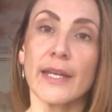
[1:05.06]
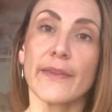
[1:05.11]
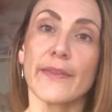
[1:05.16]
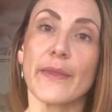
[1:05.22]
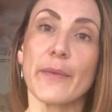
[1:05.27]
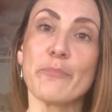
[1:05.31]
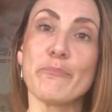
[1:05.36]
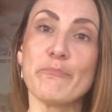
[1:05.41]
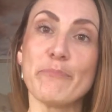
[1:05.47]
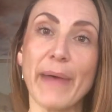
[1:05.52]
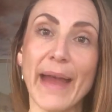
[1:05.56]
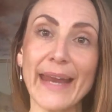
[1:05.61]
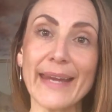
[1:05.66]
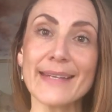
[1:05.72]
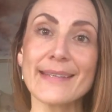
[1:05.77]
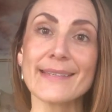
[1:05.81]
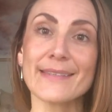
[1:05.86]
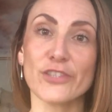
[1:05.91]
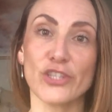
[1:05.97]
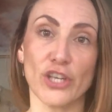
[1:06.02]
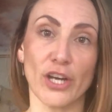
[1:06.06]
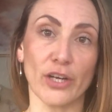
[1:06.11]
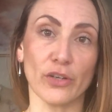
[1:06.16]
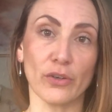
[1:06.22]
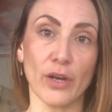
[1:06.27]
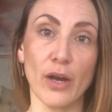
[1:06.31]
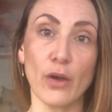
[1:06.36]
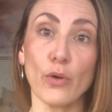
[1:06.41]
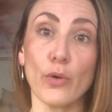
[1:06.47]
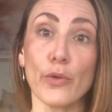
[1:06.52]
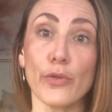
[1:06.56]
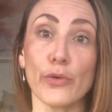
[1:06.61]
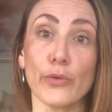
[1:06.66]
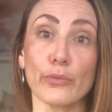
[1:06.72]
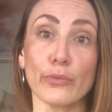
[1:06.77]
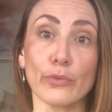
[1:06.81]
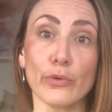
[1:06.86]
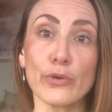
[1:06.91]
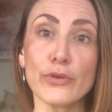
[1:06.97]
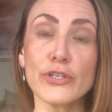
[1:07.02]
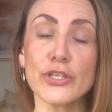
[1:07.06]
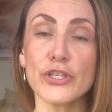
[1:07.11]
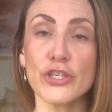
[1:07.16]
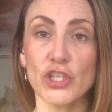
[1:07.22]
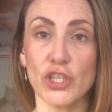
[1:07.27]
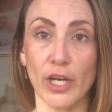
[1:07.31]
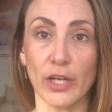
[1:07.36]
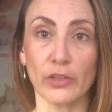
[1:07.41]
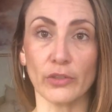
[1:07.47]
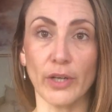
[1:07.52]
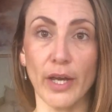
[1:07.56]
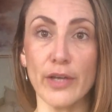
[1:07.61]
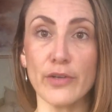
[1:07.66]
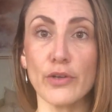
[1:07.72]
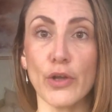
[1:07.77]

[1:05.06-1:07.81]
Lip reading: The base chakra or the root chakra,